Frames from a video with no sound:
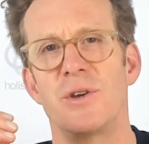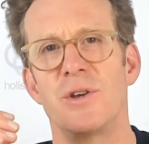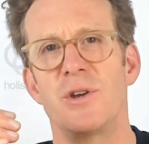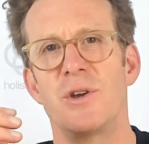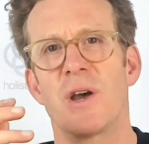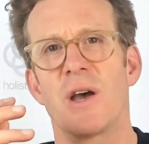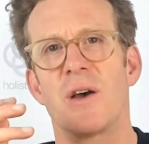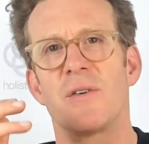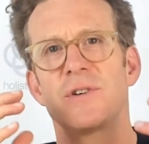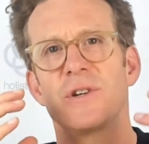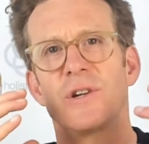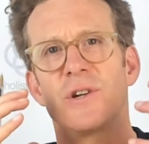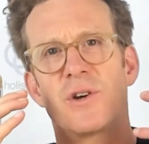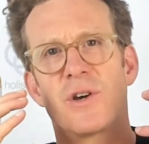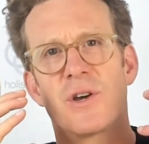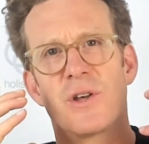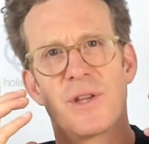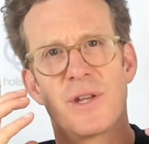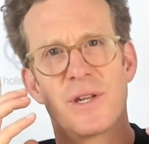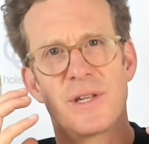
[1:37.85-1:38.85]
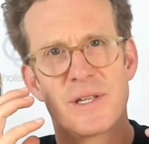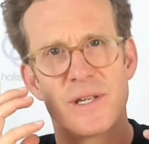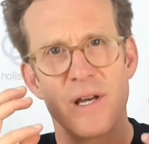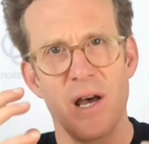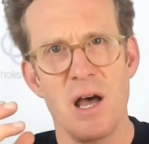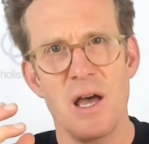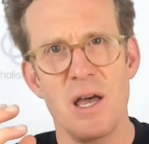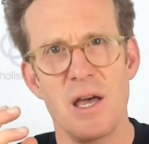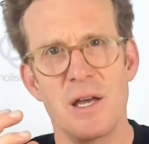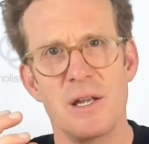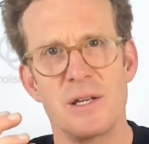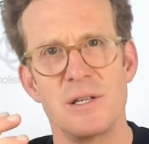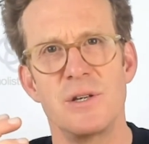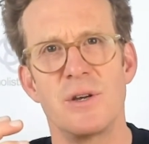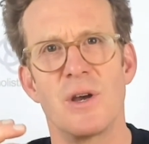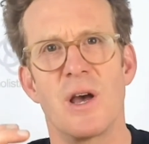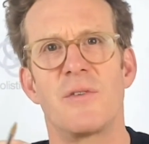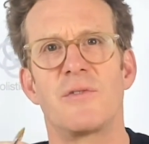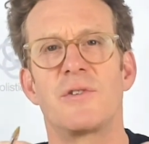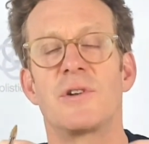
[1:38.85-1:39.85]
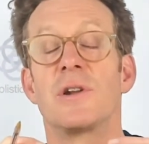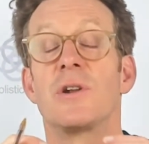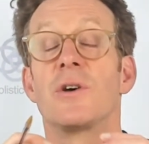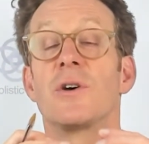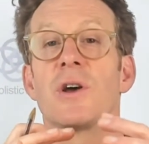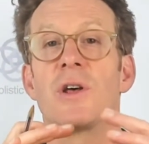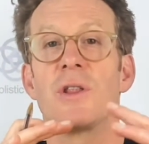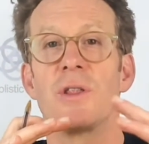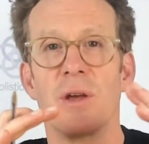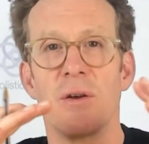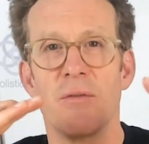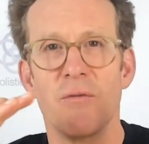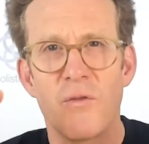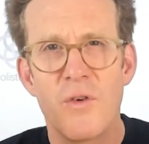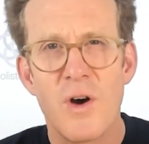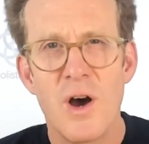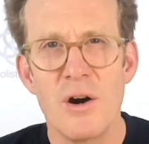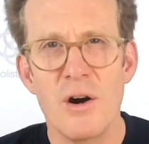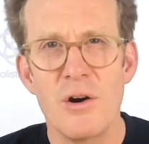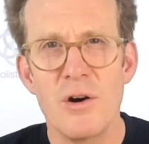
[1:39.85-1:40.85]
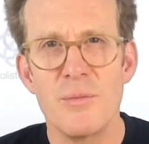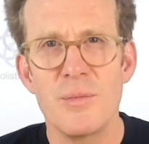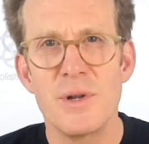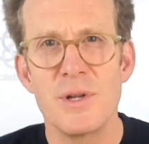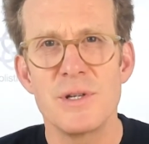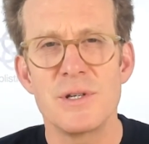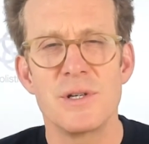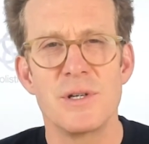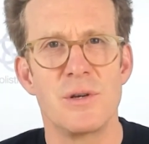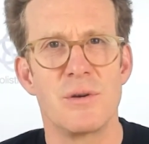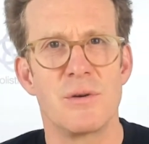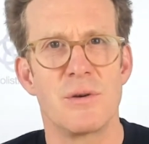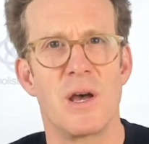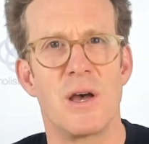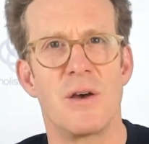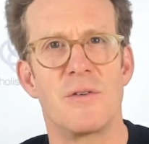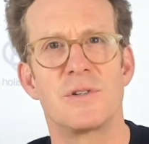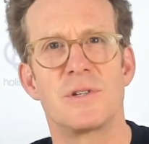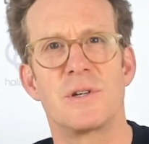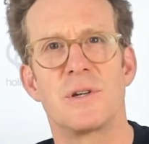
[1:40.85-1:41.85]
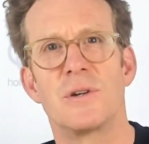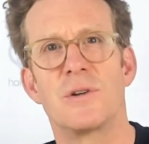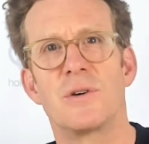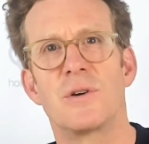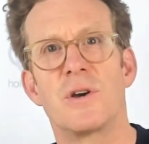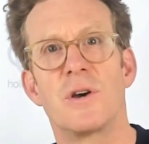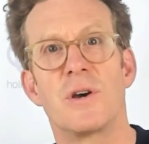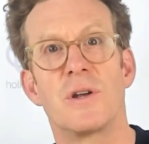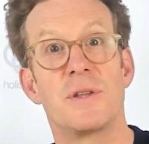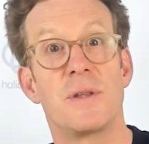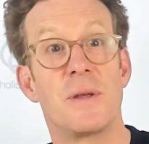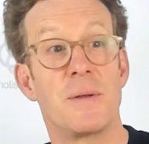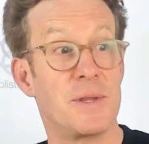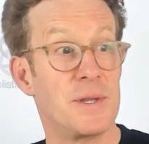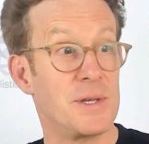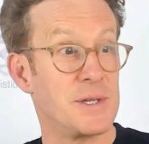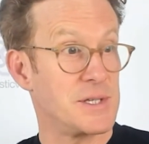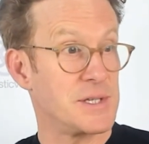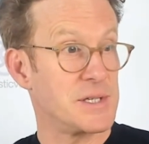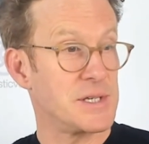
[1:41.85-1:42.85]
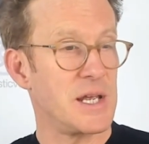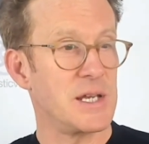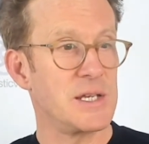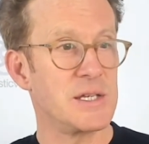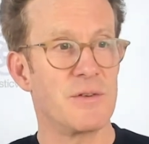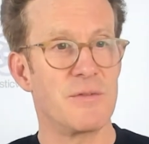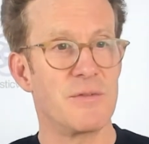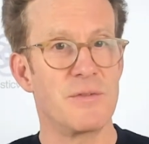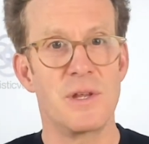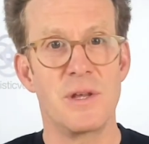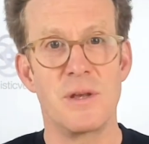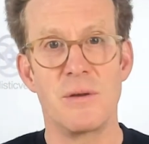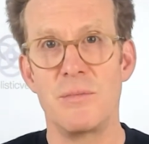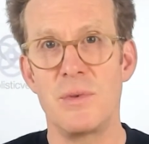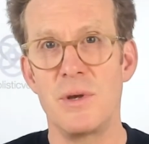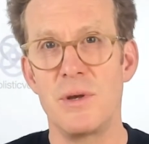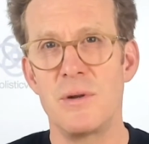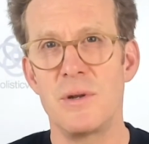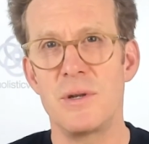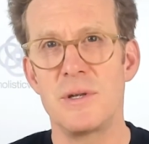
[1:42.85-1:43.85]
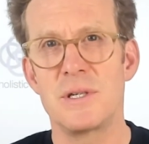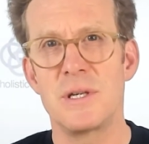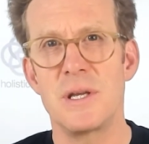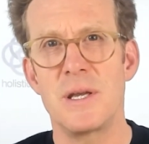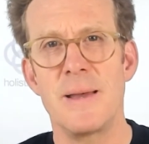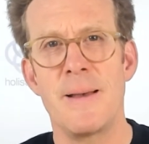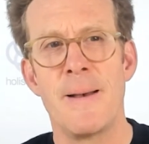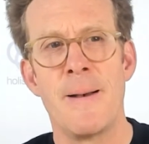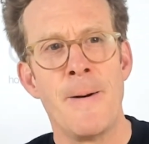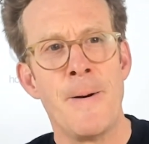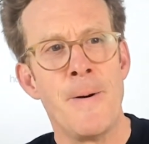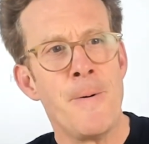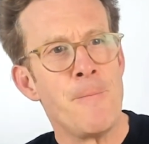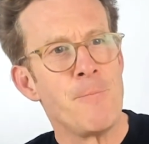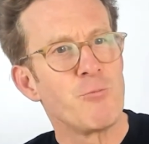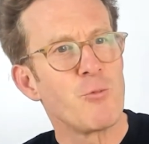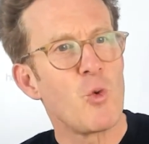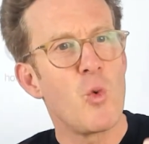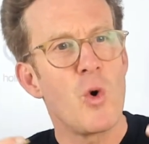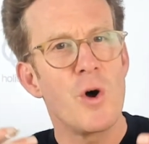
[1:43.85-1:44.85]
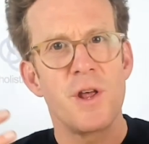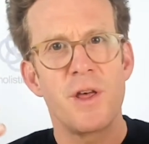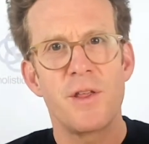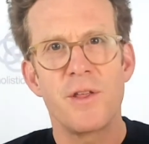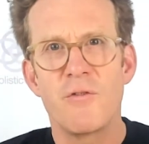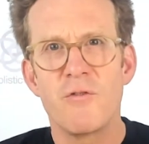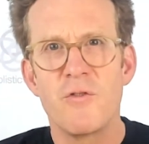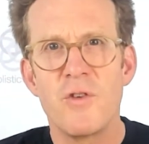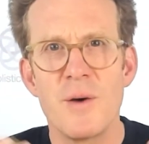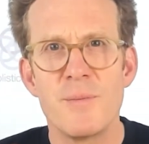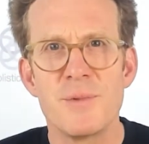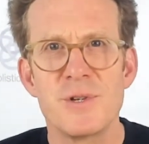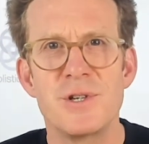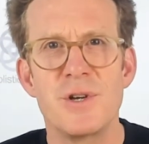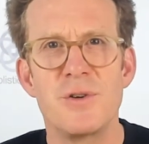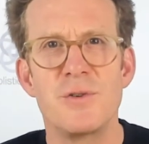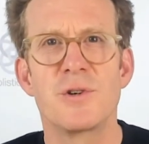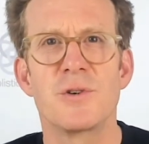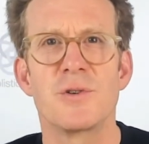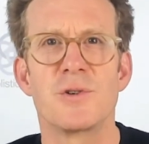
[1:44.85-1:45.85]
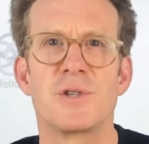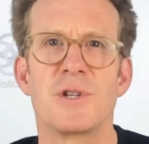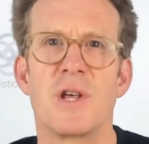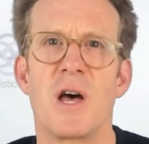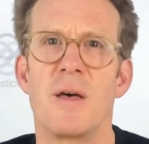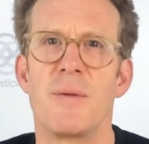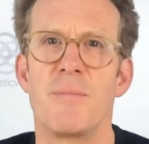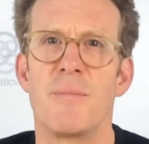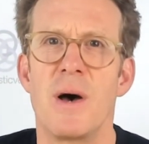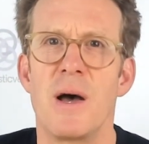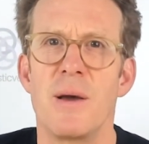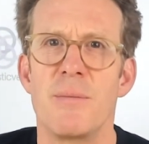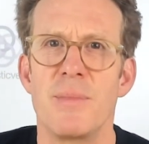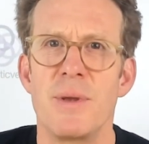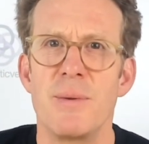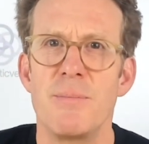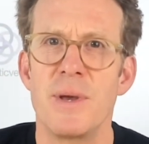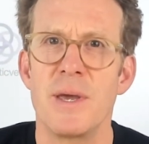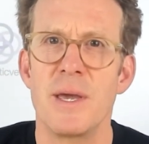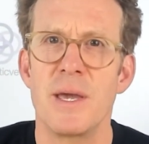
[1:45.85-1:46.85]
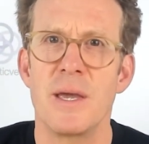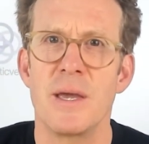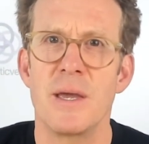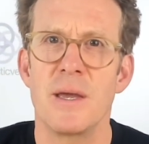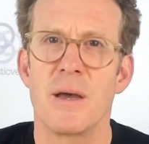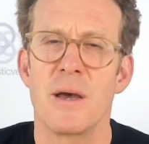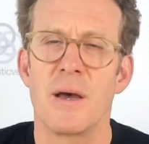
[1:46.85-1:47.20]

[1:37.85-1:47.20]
You have to look at the diet, you have to look at the environment, you have to look at the state of the immunity, what other pharmaceuticals that might be being